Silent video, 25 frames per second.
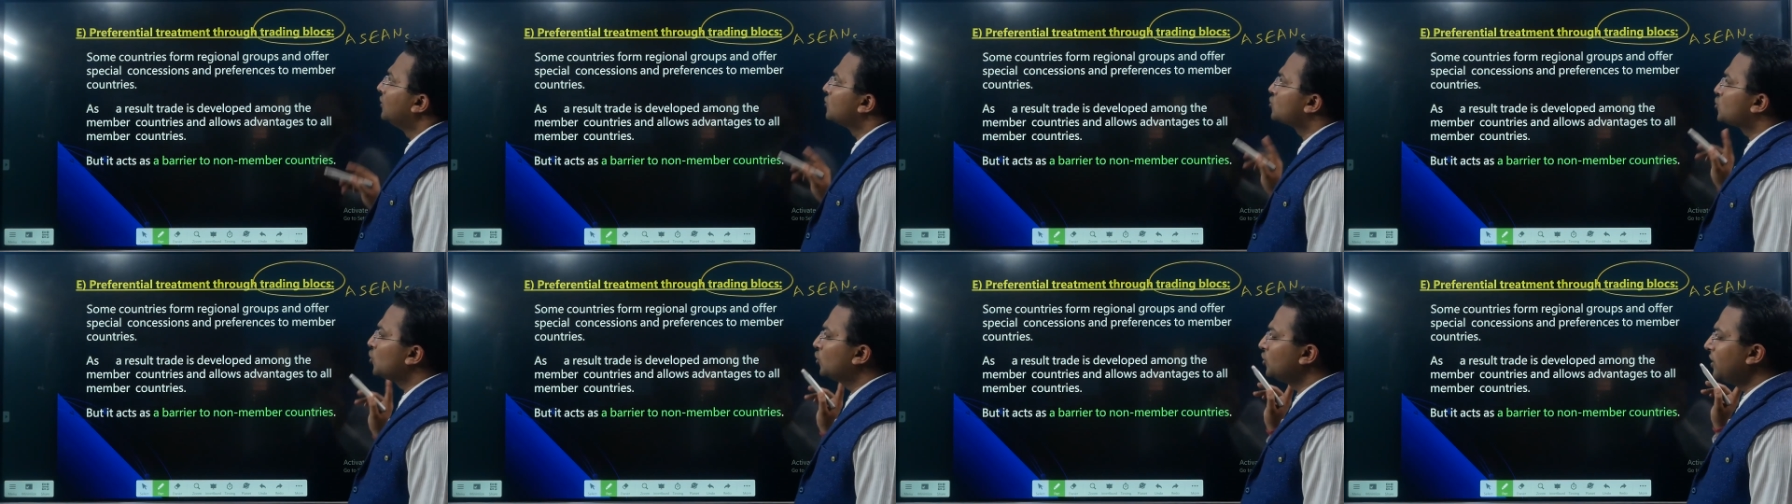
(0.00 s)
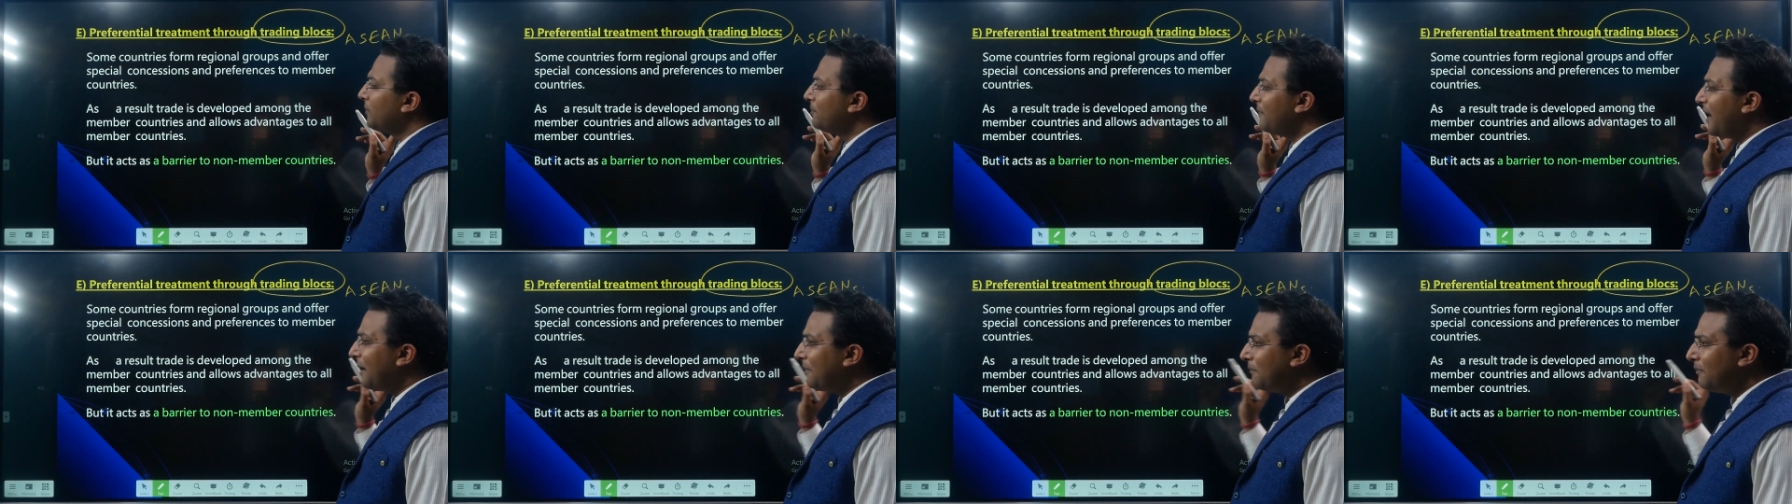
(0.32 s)
So
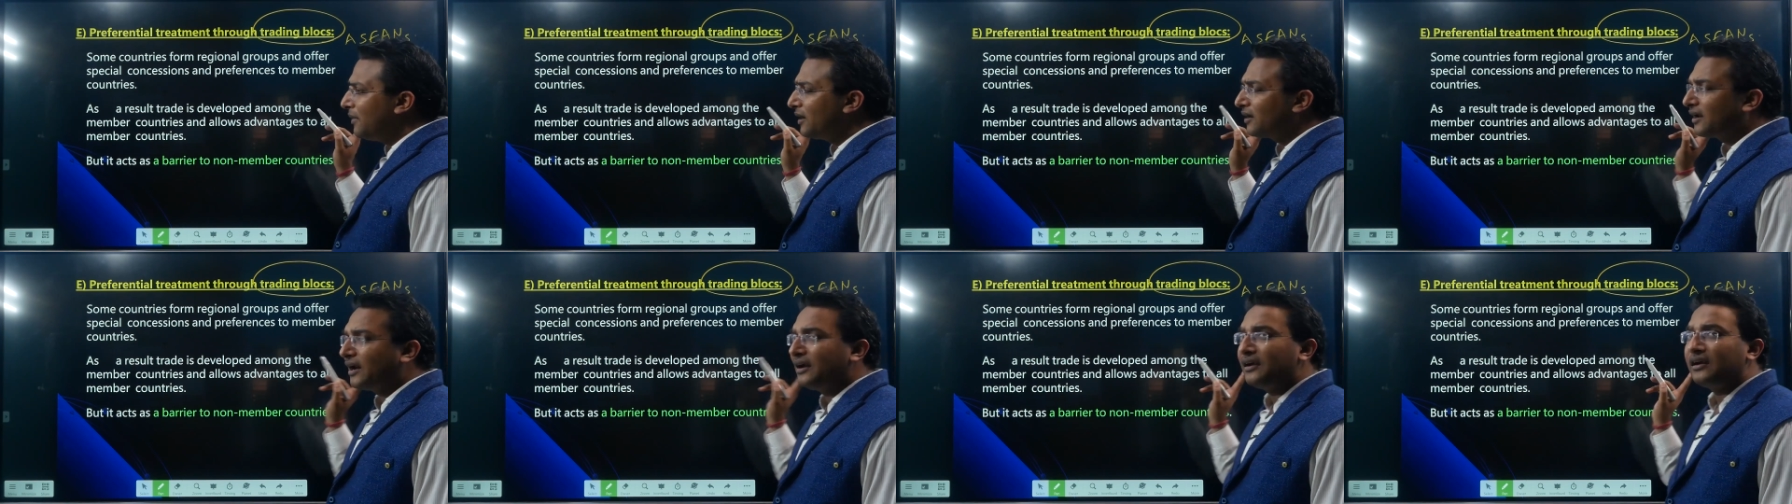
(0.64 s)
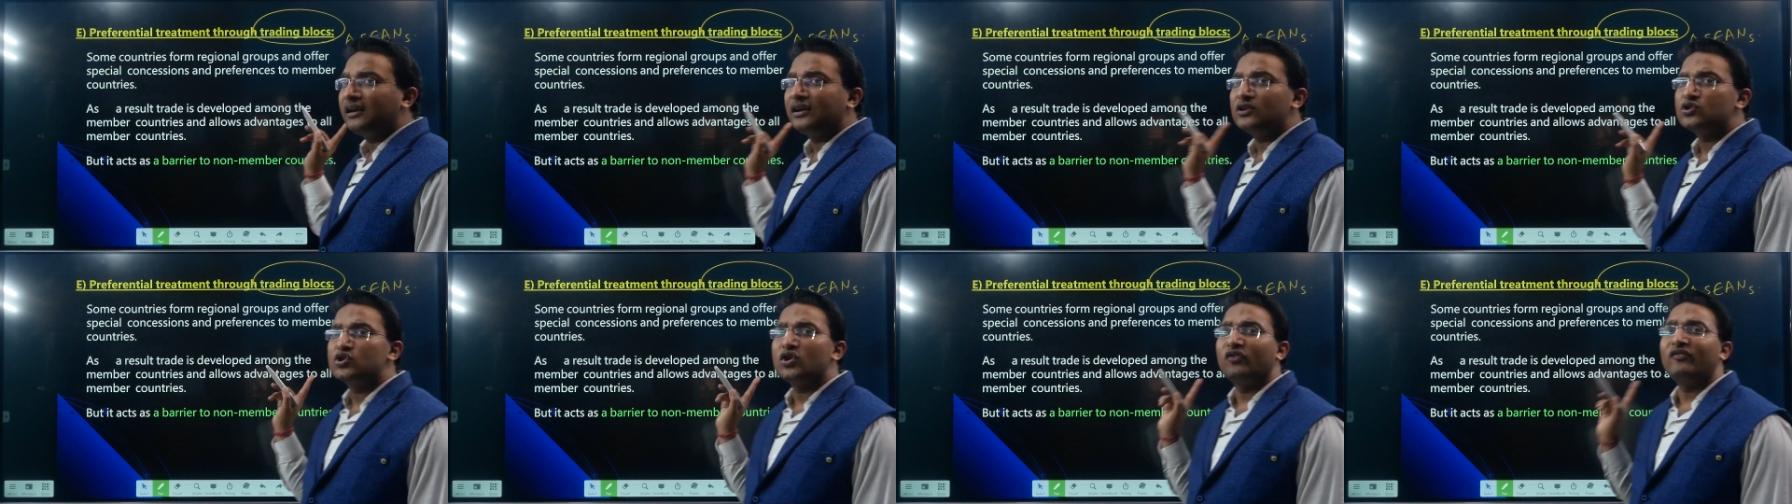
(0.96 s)
the member
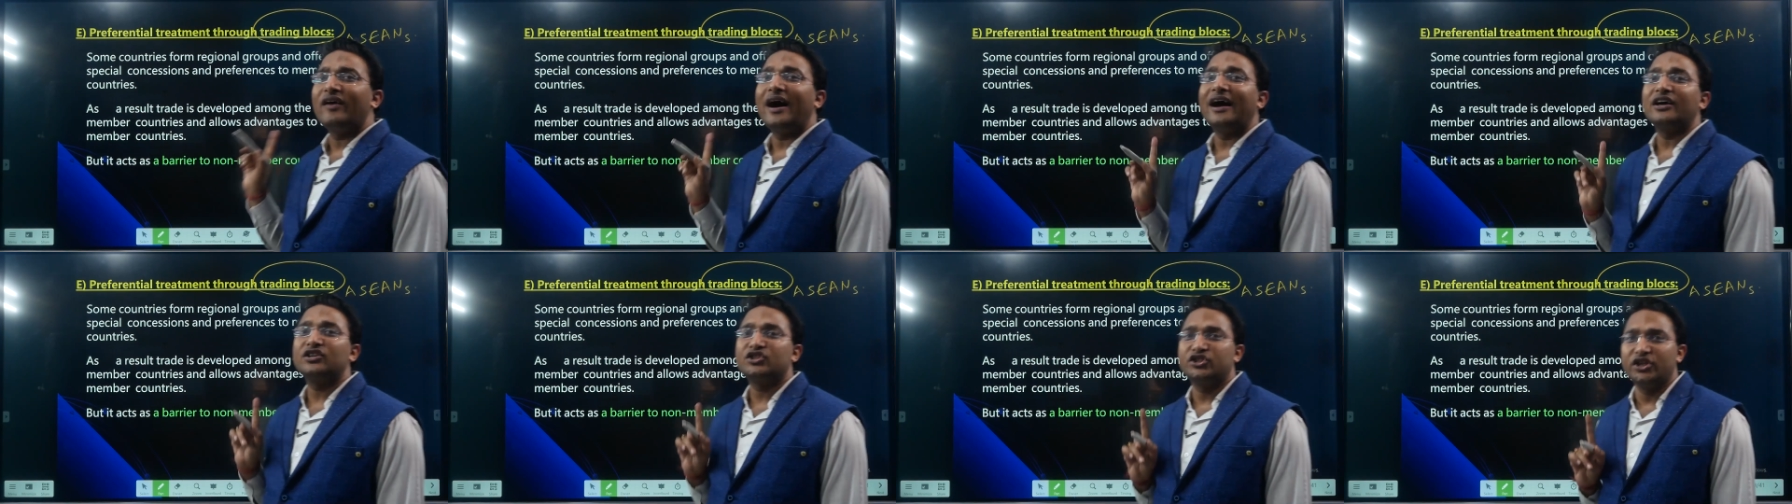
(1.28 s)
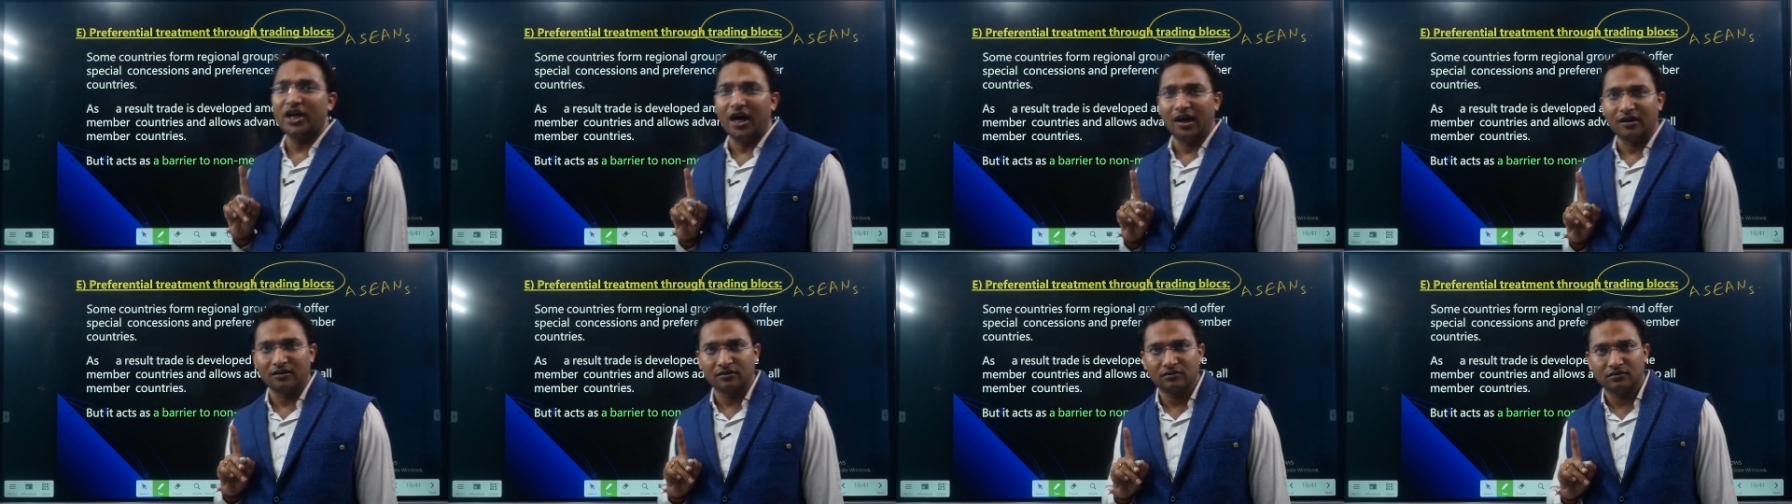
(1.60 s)
countries of
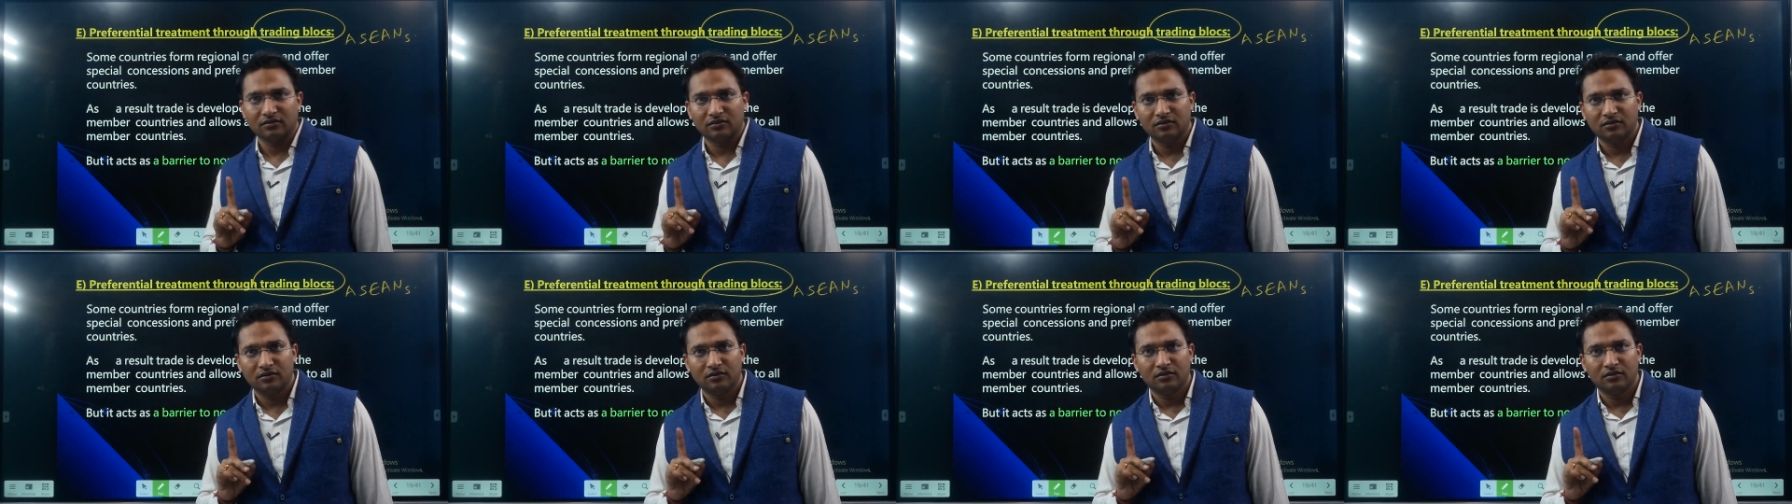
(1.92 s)
ASEAN.